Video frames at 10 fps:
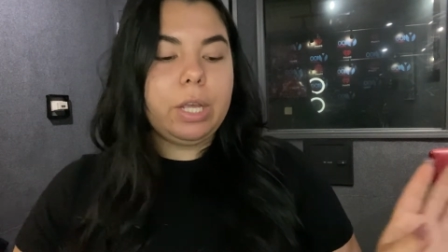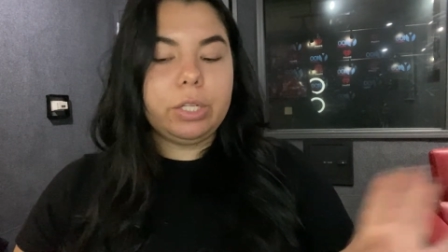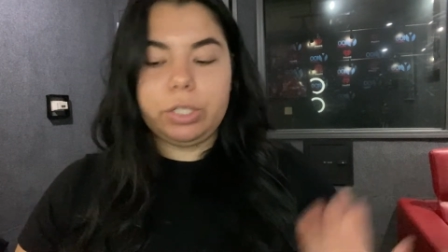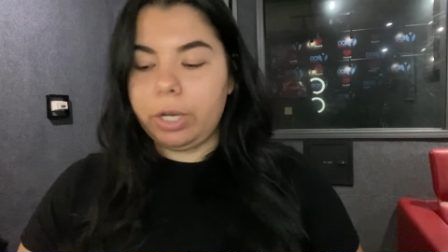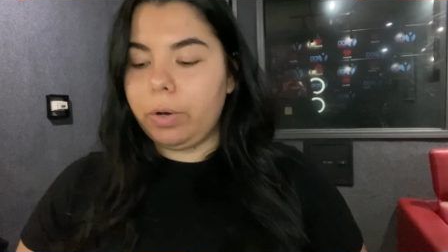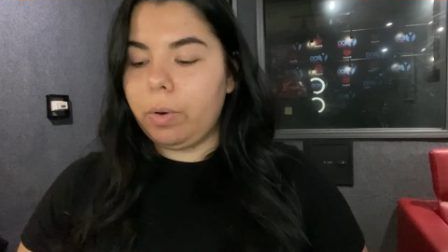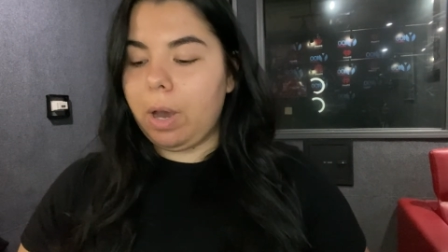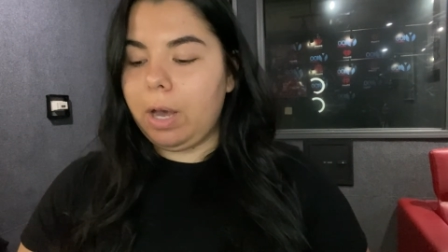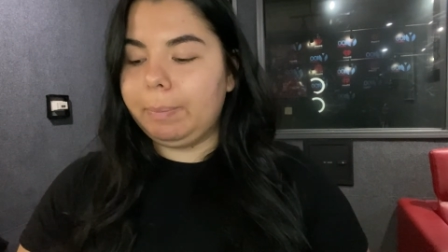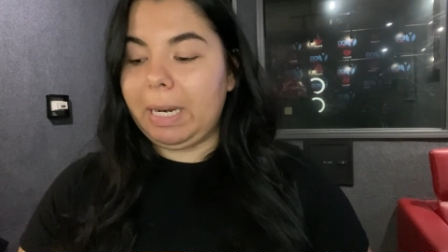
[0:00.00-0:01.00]
So
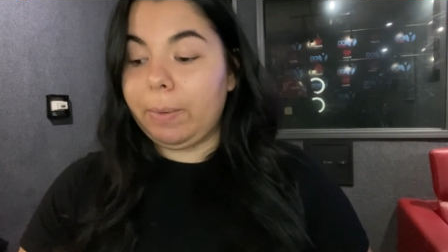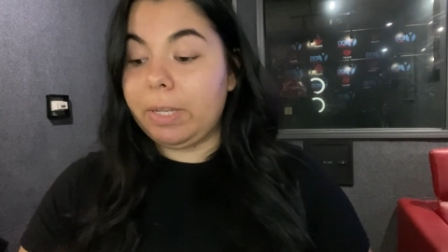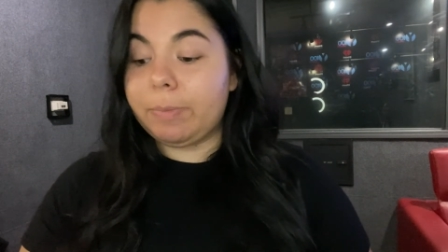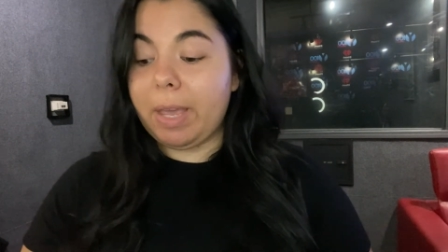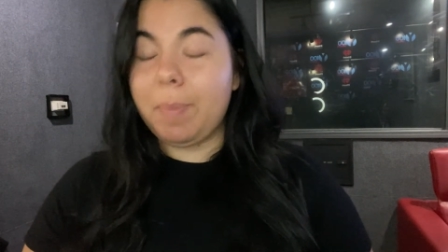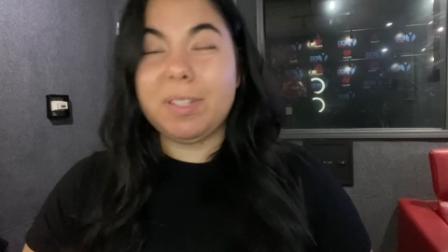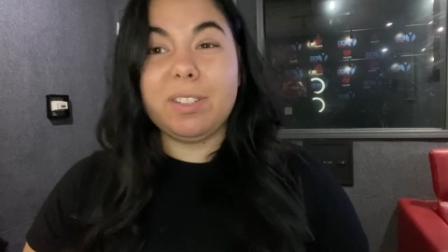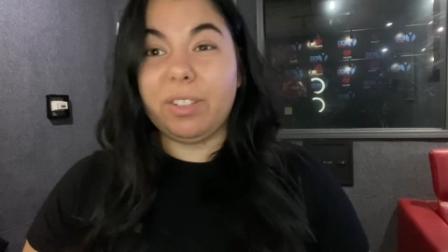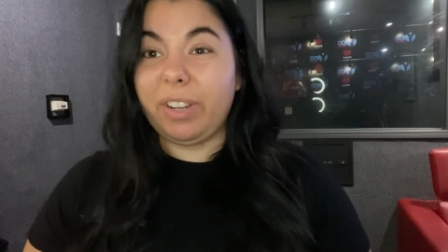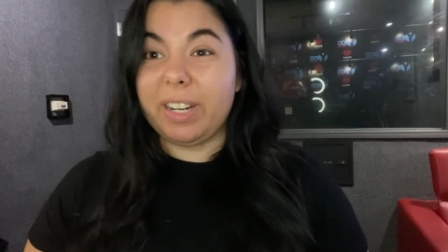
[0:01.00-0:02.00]
anyways, makeup is
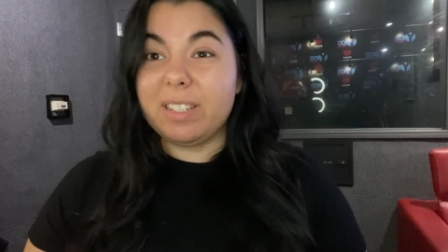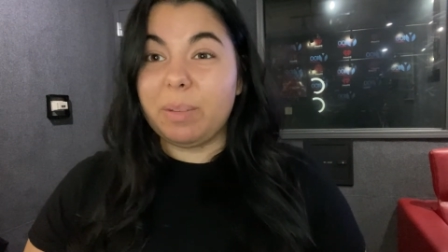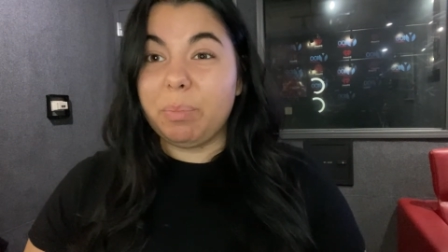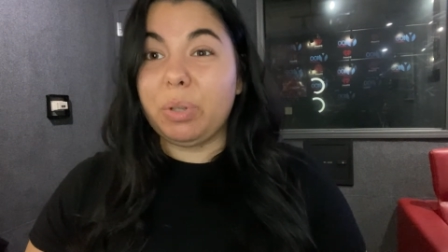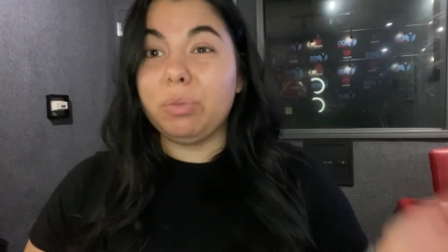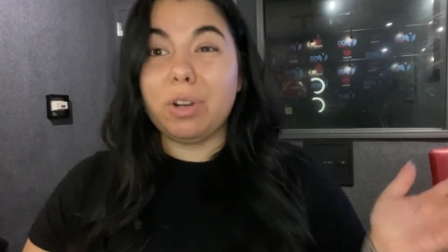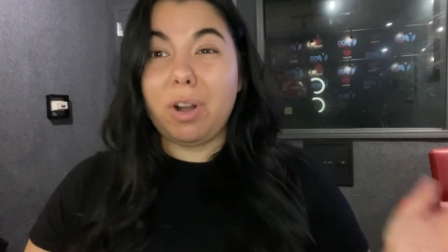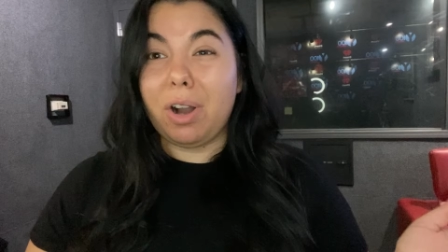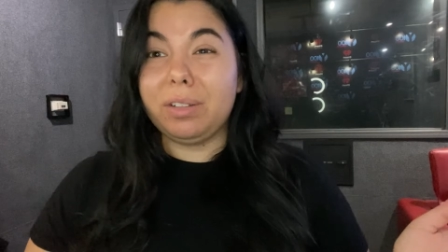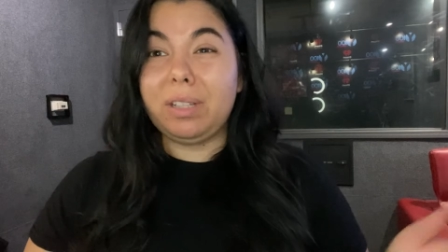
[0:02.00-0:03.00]
still very simple
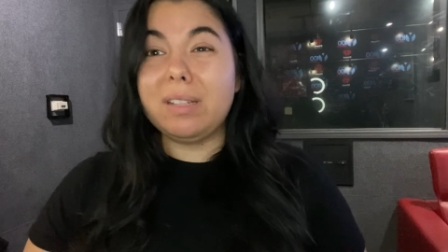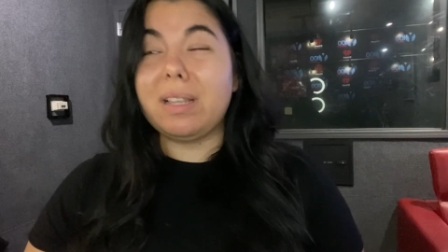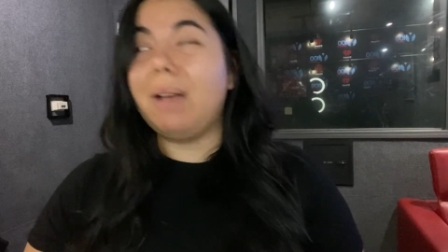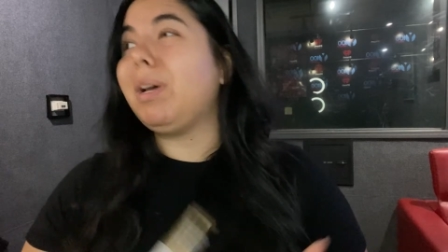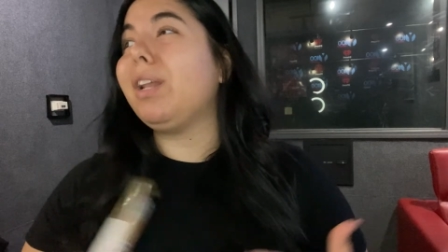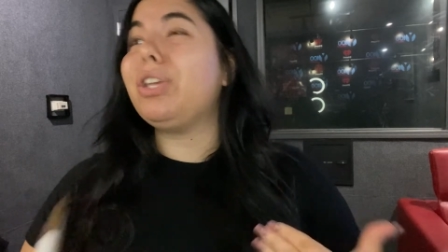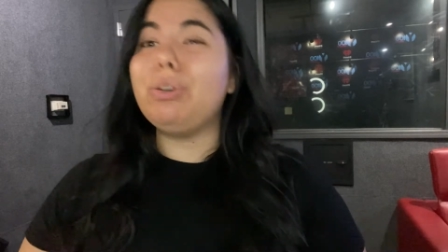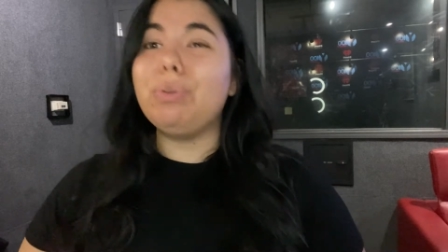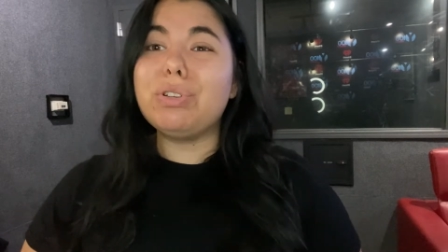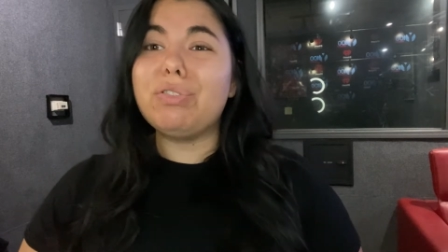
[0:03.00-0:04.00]
regardless. I'm not a
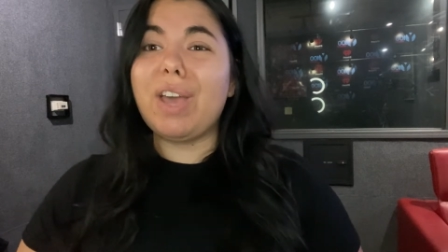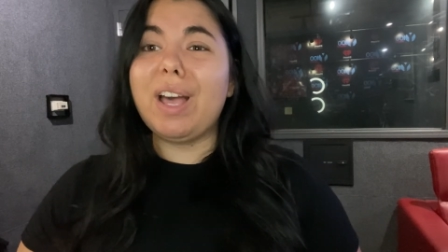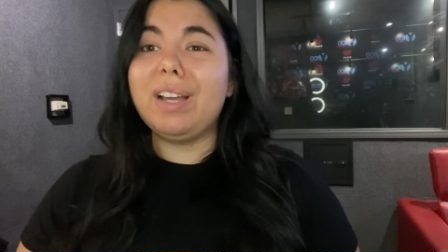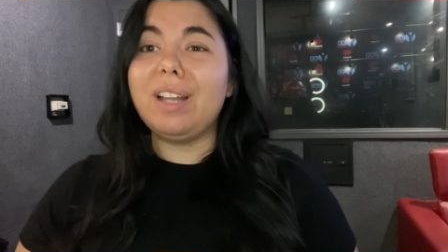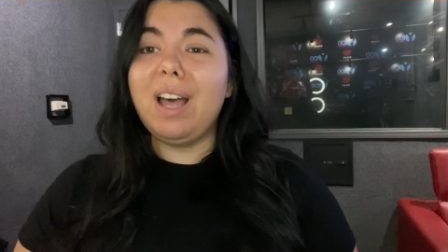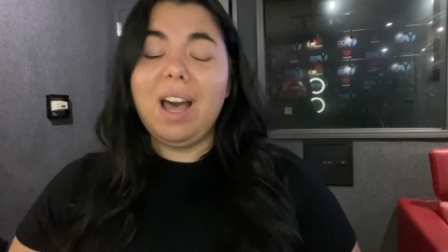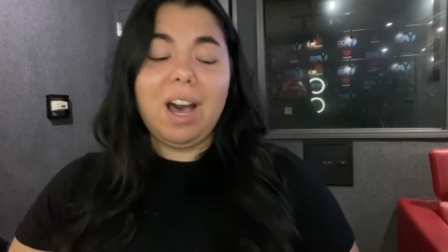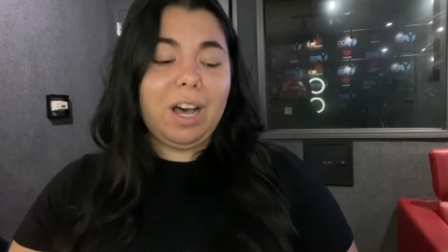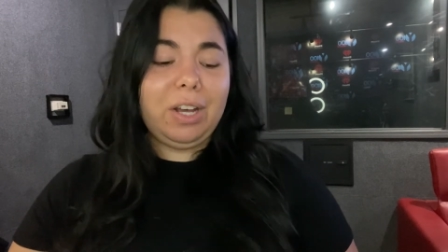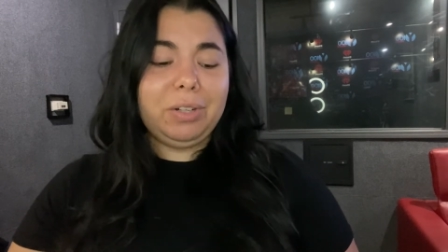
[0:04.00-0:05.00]
huge fan
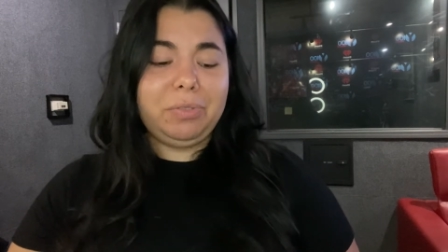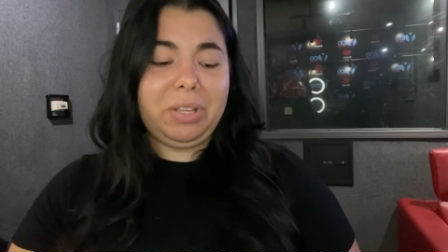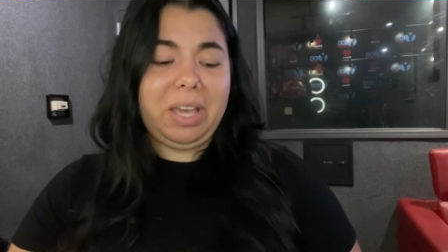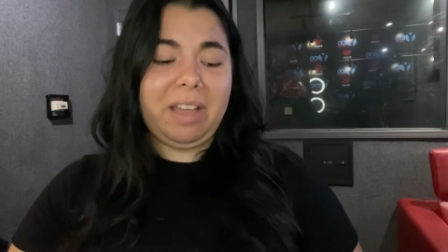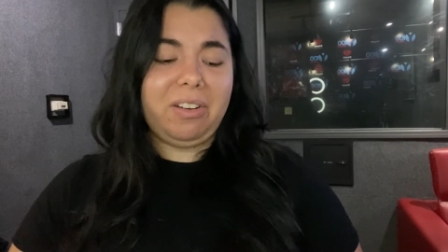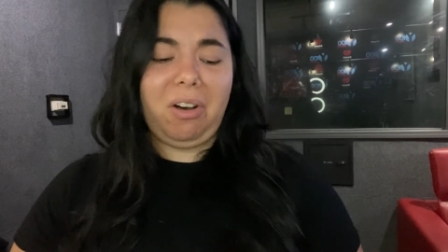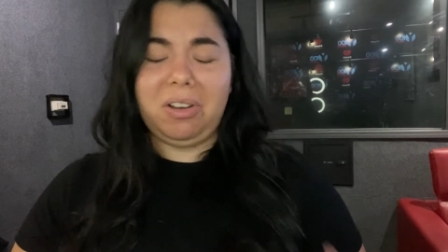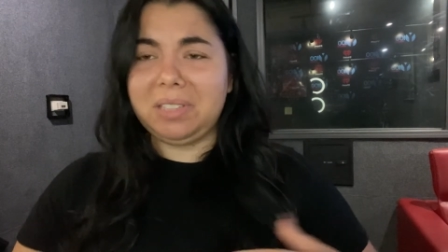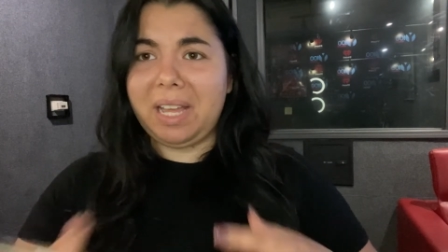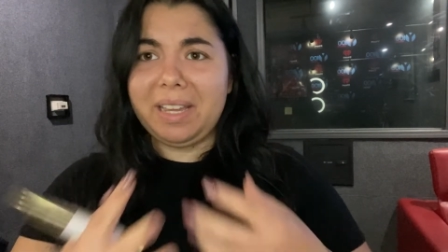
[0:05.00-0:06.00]
of getting
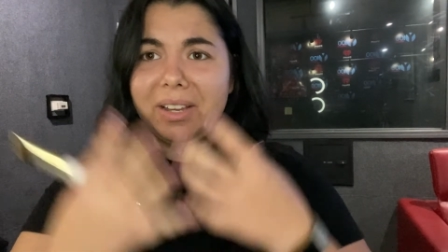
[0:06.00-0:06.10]
all like,